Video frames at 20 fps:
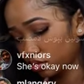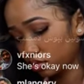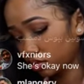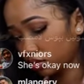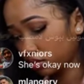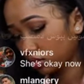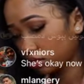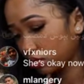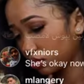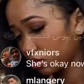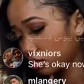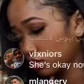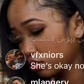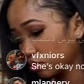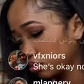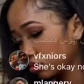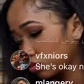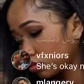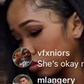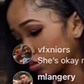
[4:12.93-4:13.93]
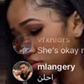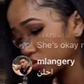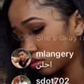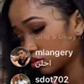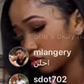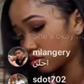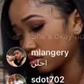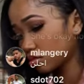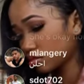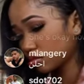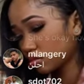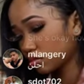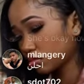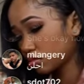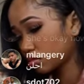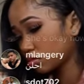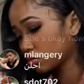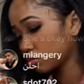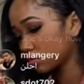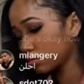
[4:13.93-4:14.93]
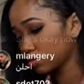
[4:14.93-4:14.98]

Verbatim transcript: Mm-hmm. I had more,